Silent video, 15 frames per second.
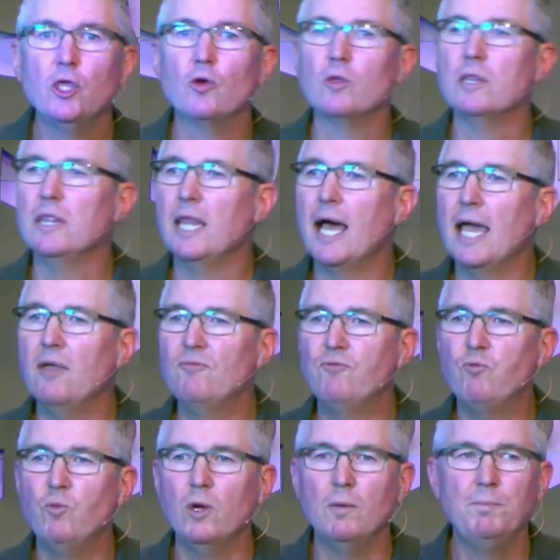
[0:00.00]
Your
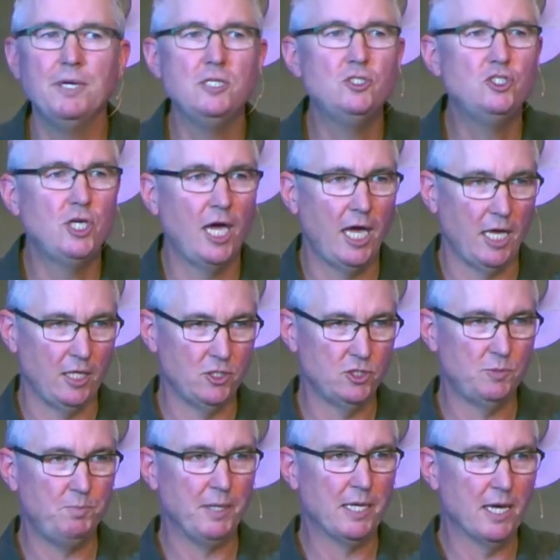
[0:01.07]
life will be
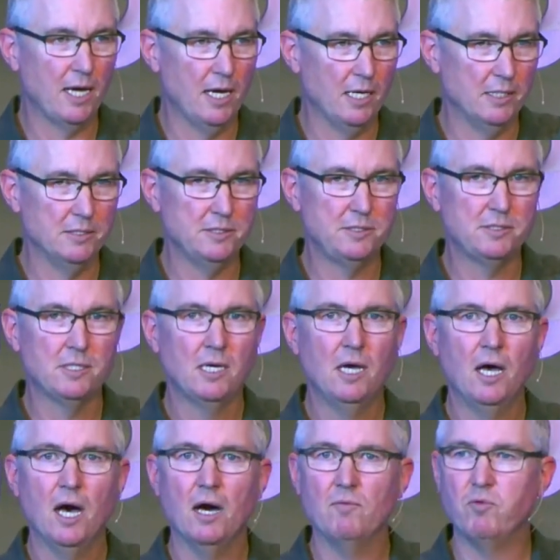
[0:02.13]
changed because
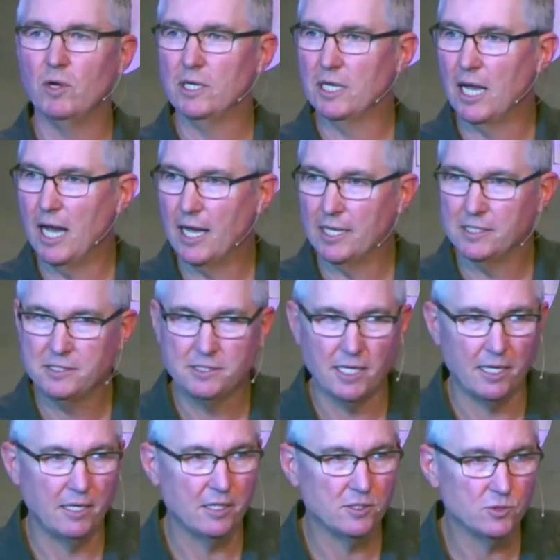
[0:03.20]
of what God has
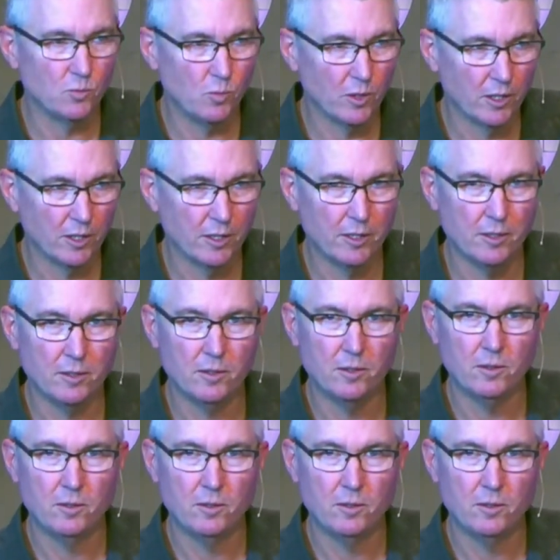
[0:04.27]
said in his word